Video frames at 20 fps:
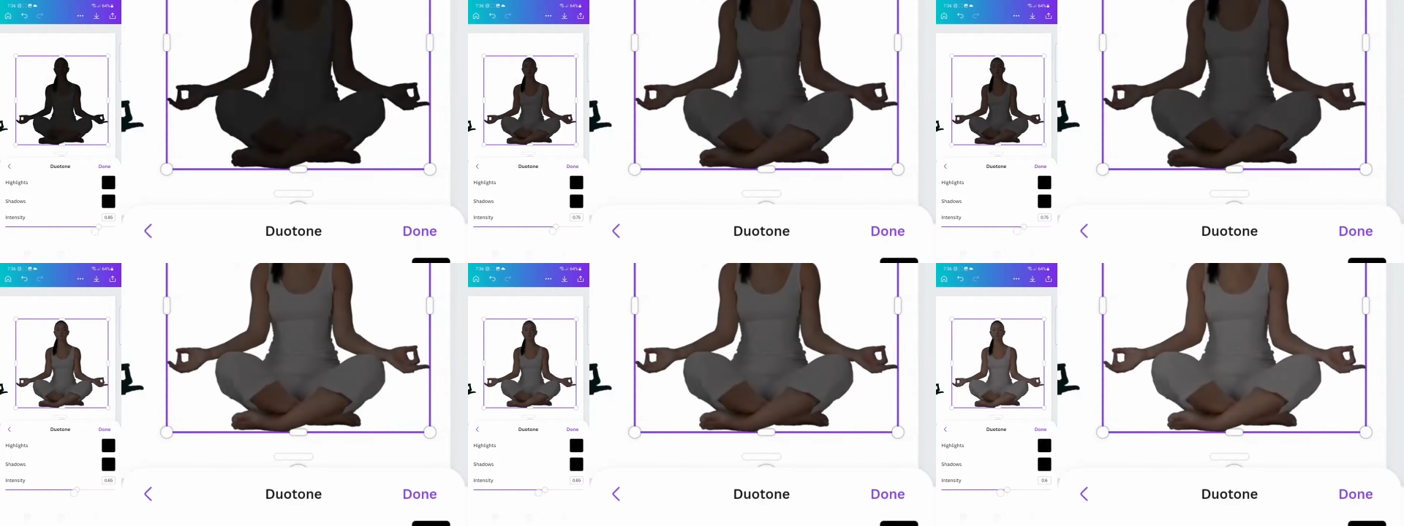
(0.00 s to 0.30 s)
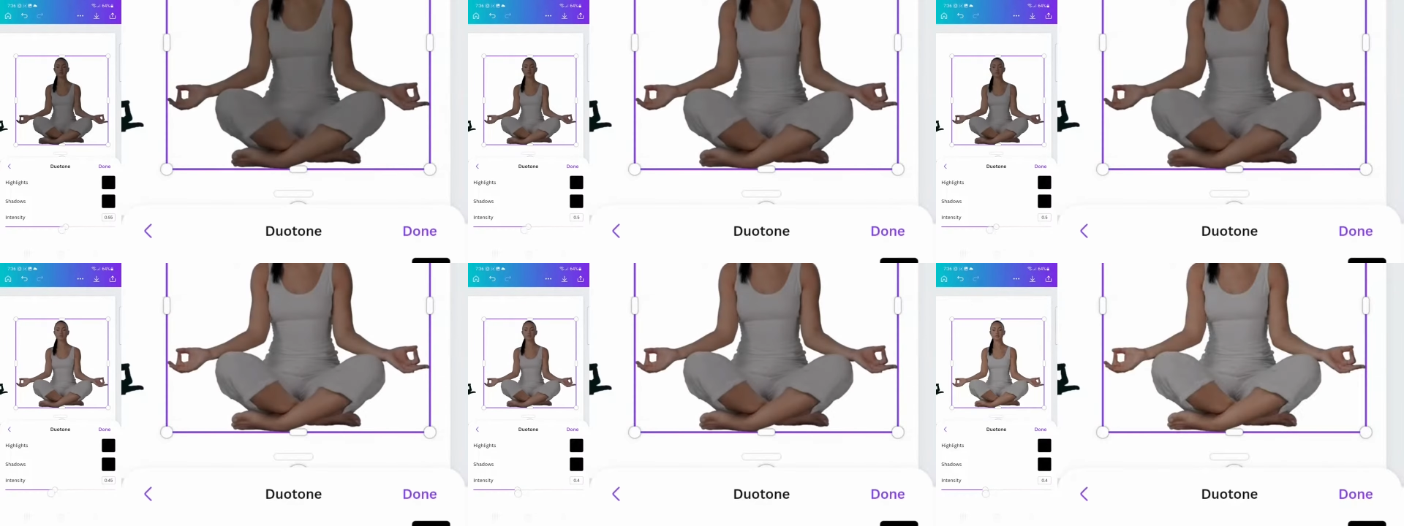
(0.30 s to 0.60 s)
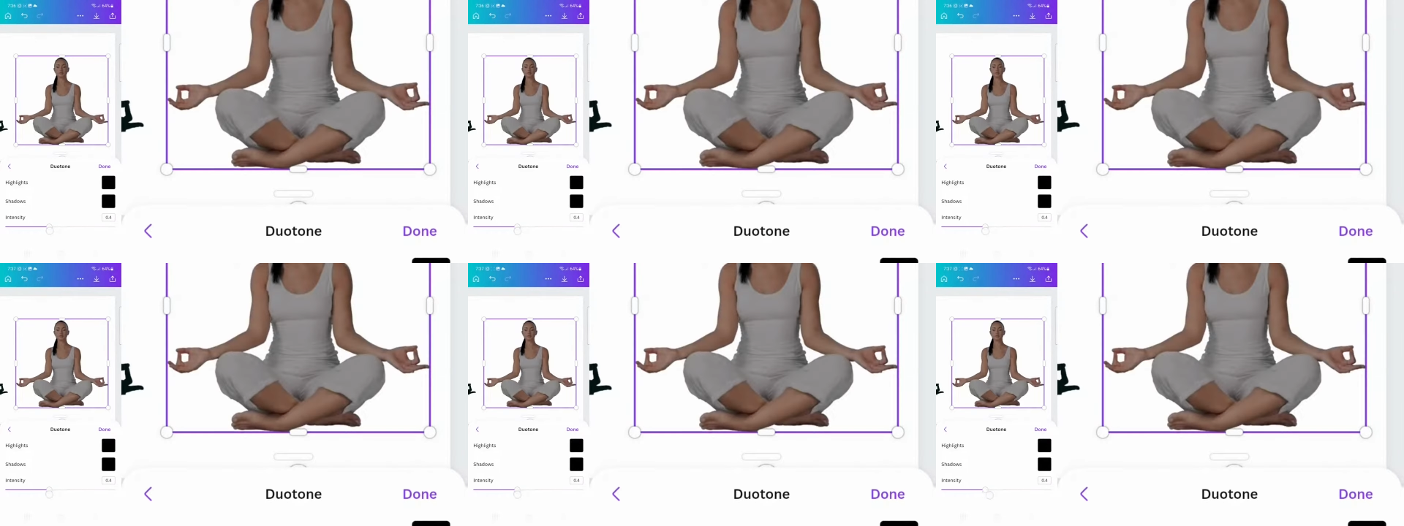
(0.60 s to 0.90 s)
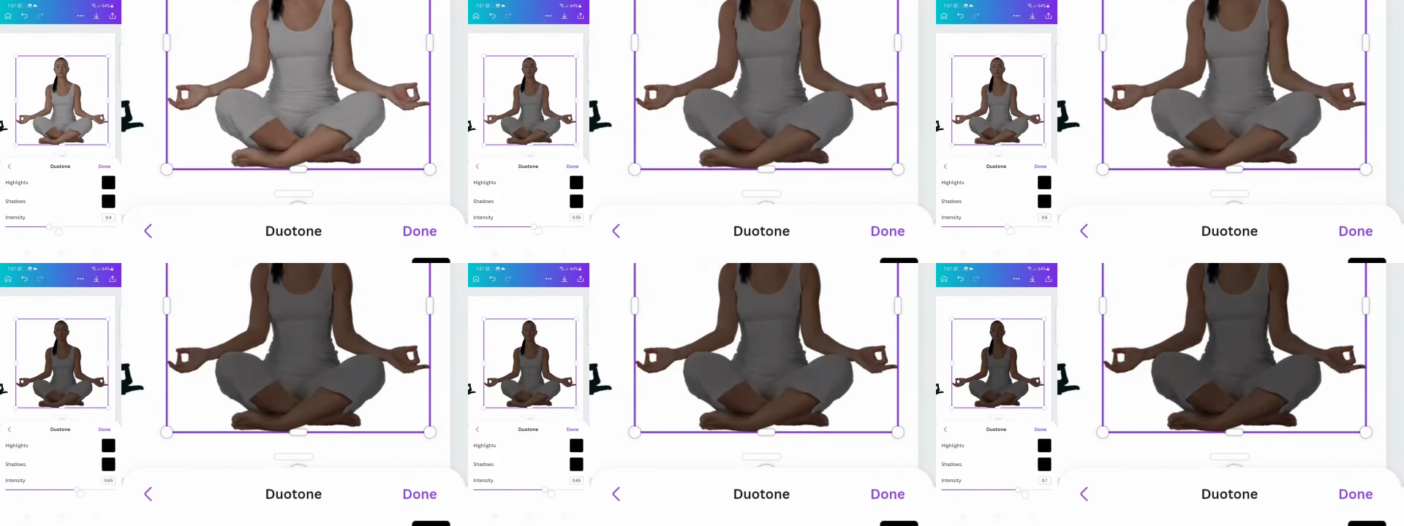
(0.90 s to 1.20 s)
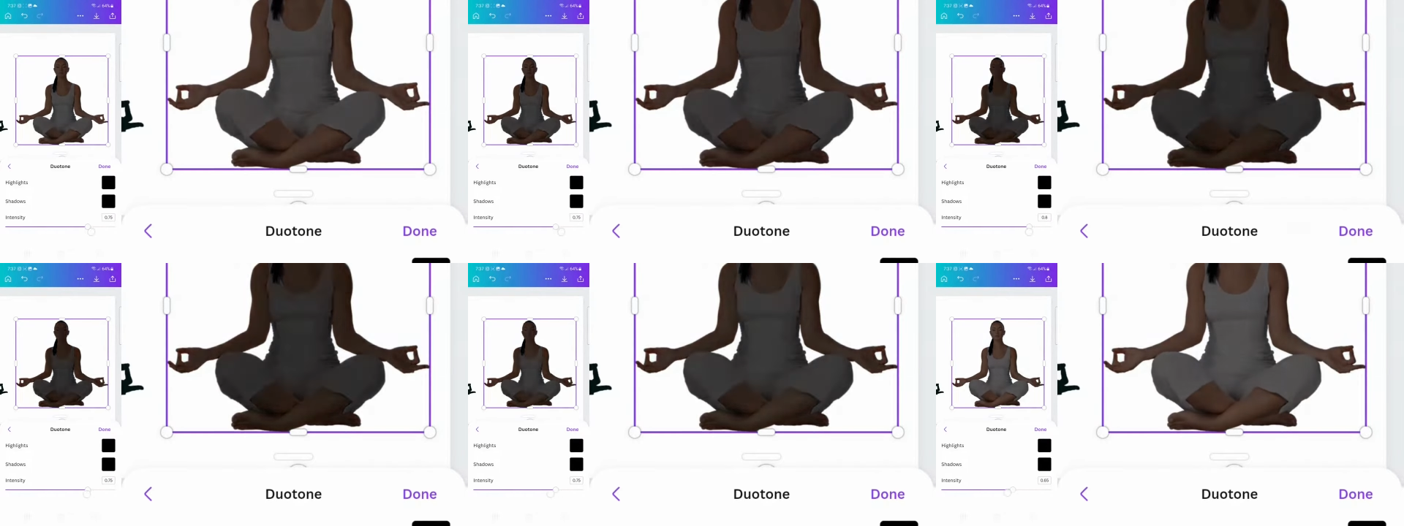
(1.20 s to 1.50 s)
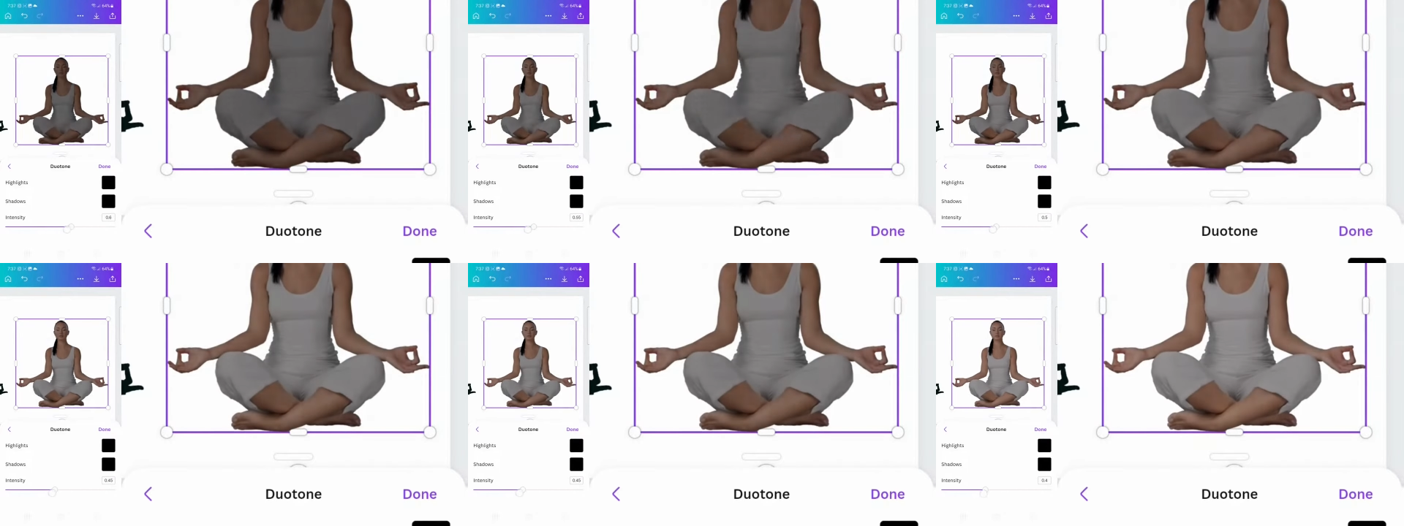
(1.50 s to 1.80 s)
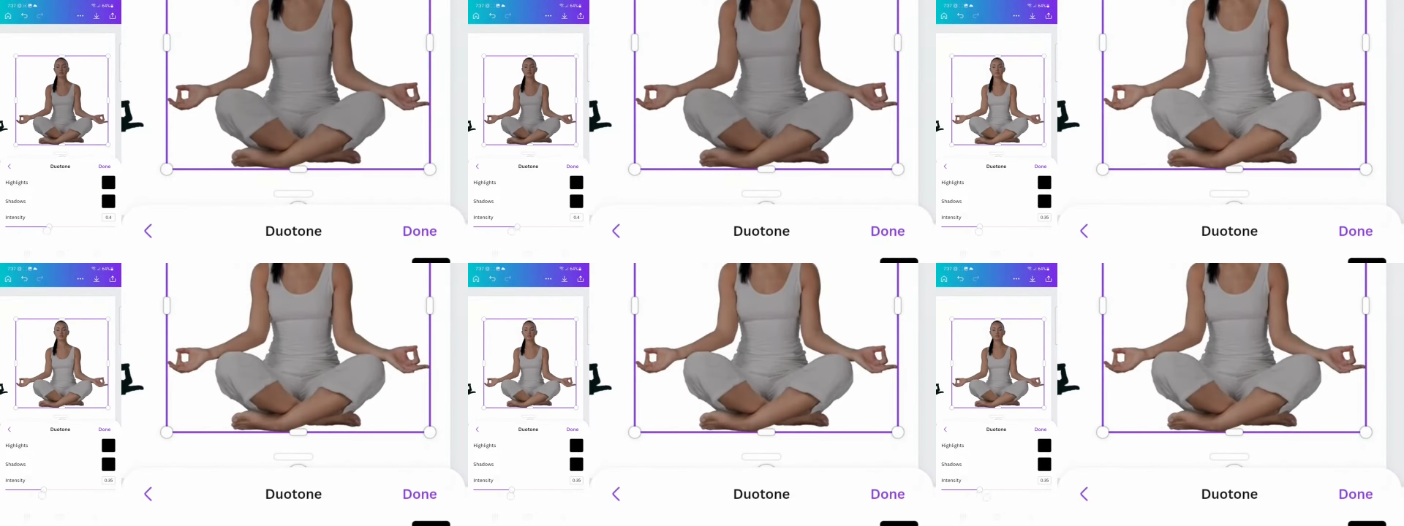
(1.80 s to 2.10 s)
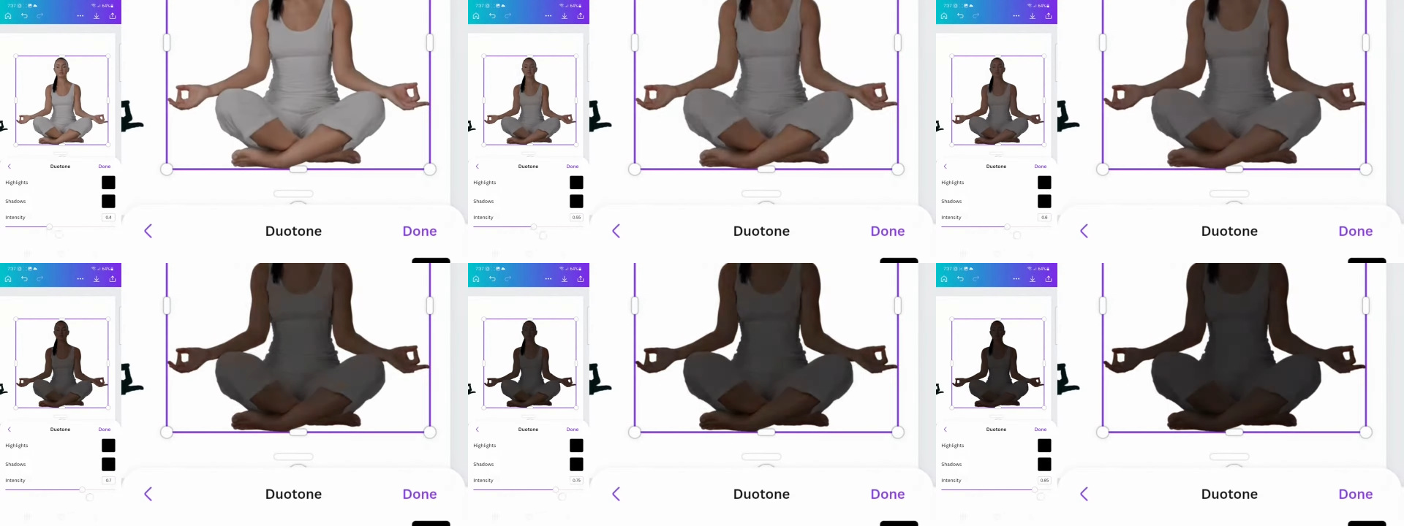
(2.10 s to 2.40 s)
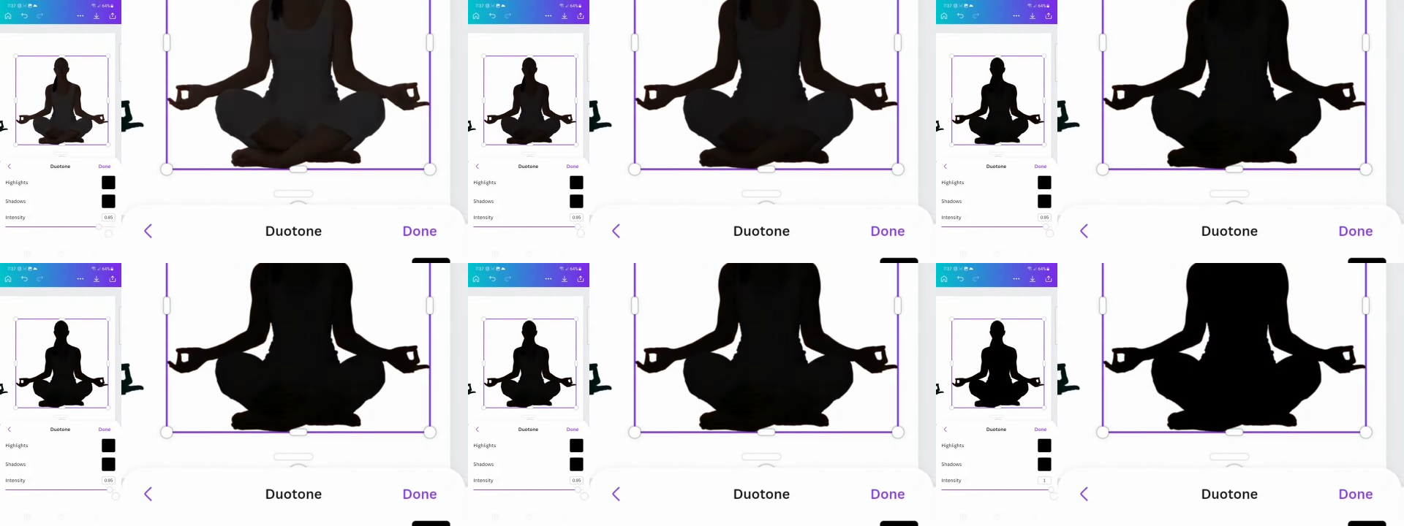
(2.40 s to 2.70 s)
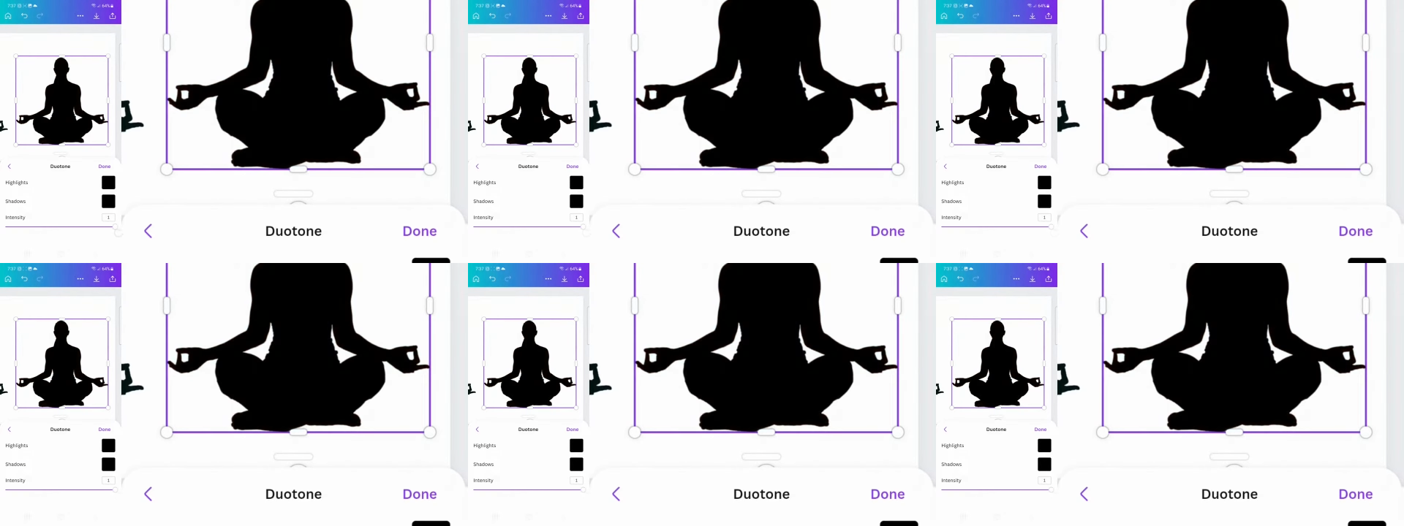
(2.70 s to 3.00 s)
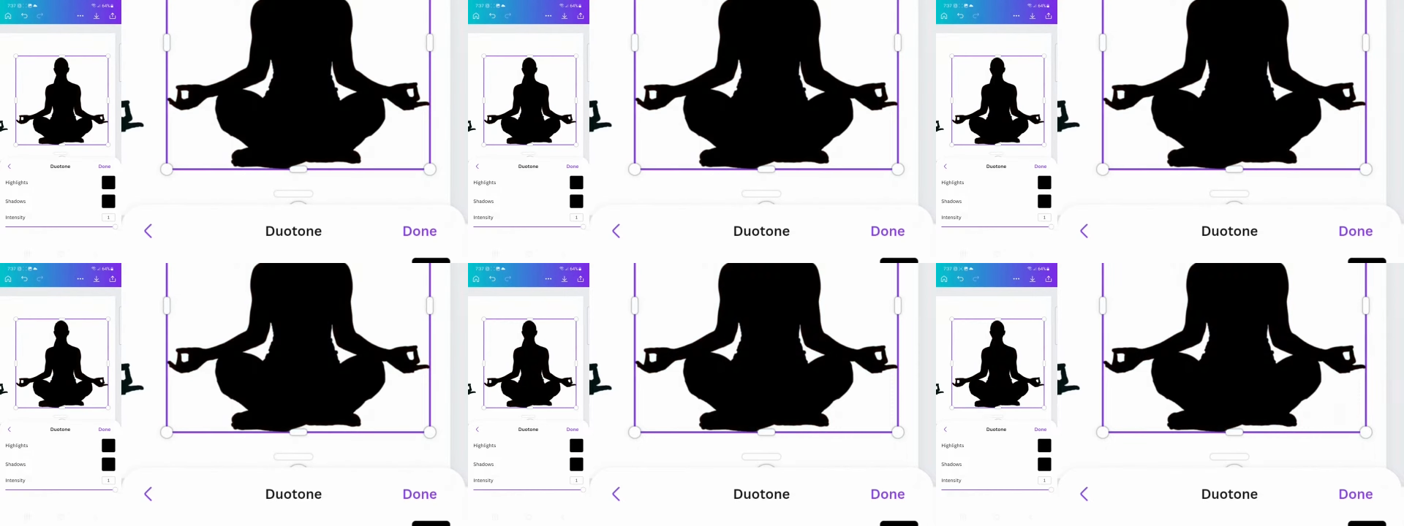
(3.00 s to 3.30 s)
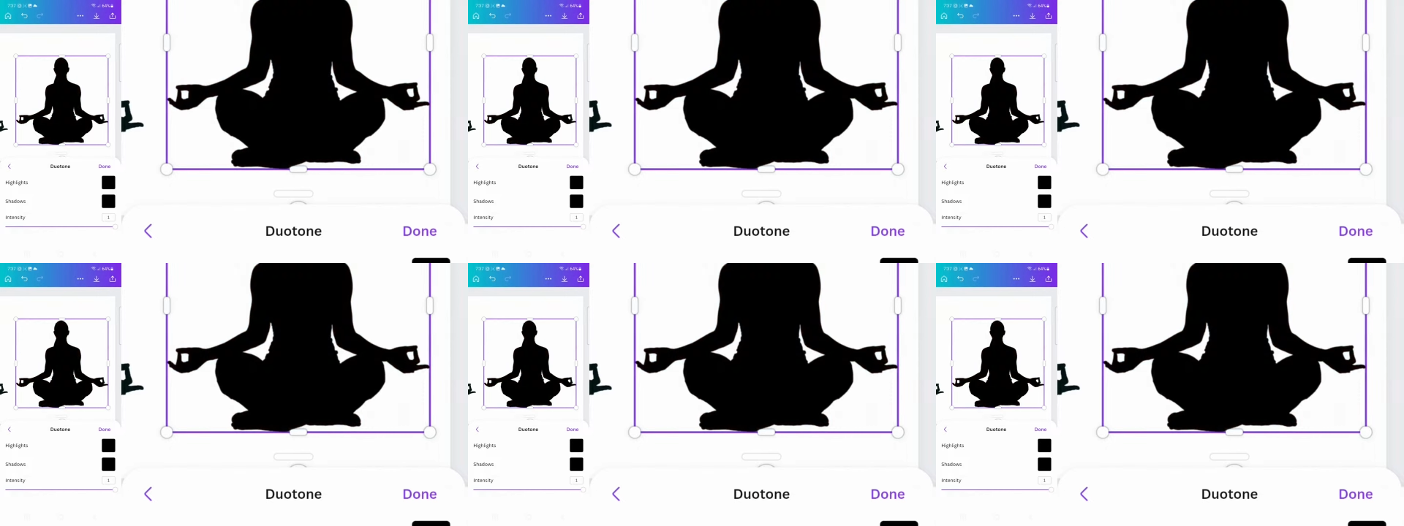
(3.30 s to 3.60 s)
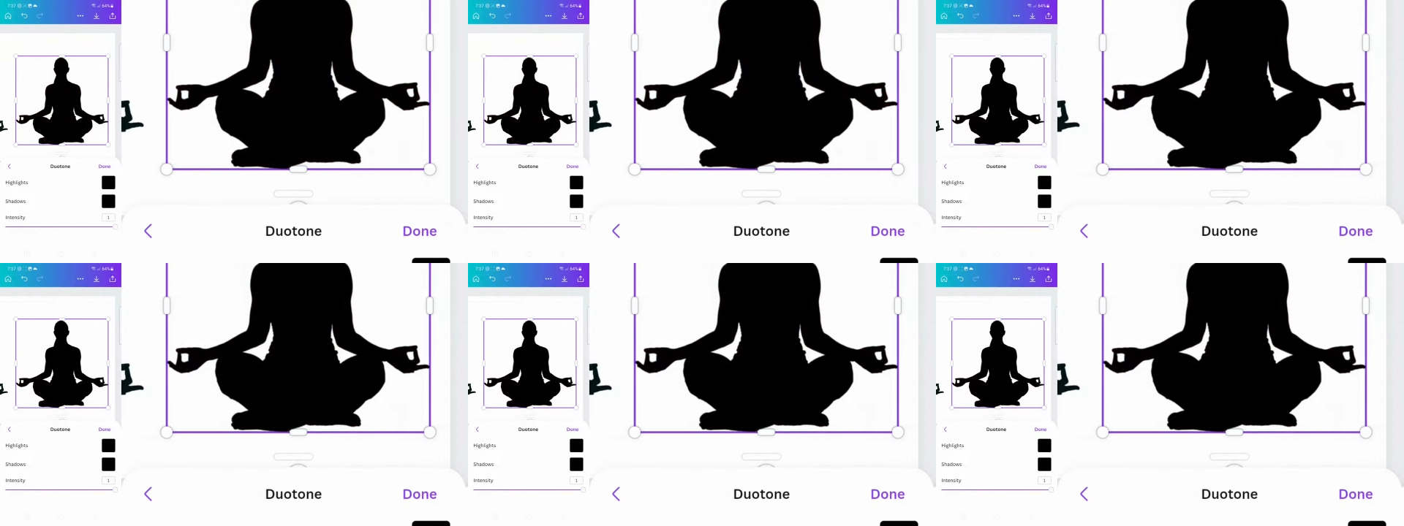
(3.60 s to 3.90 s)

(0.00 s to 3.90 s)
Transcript: Nobody's mouth can be seen.